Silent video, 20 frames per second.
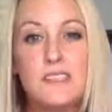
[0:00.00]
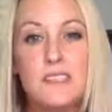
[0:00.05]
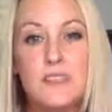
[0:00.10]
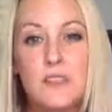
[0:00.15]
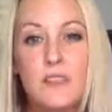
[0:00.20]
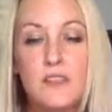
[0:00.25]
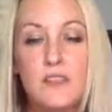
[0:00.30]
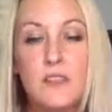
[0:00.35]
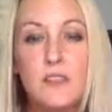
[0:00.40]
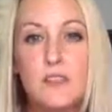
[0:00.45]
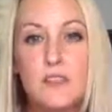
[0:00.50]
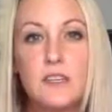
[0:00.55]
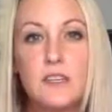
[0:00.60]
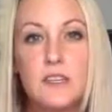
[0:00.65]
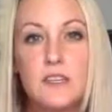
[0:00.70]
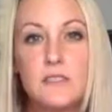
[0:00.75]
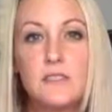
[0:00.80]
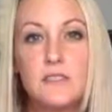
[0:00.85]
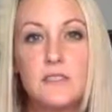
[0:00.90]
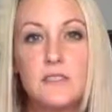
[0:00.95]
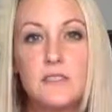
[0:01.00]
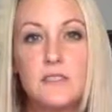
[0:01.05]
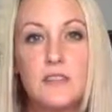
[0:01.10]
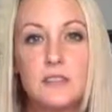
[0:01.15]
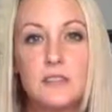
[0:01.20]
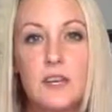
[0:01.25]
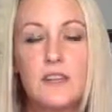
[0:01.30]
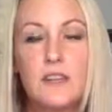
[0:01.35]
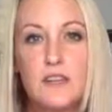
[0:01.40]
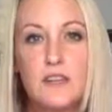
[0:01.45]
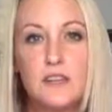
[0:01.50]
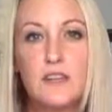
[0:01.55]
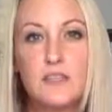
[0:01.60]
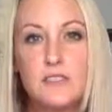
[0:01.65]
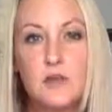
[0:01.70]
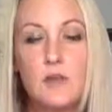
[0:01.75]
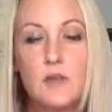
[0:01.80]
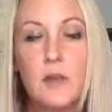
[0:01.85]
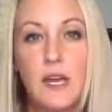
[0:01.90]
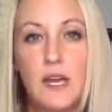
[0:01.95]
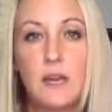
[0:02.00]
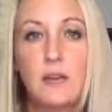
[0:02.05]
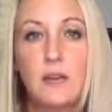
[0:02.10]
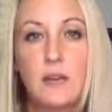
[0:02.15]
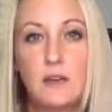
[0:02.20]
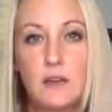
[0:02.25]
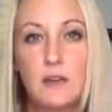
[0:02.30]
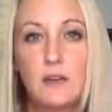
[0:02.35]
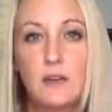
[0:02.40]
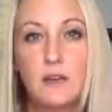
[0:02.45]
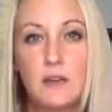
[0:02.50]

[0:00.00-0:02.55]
and I think that's okay.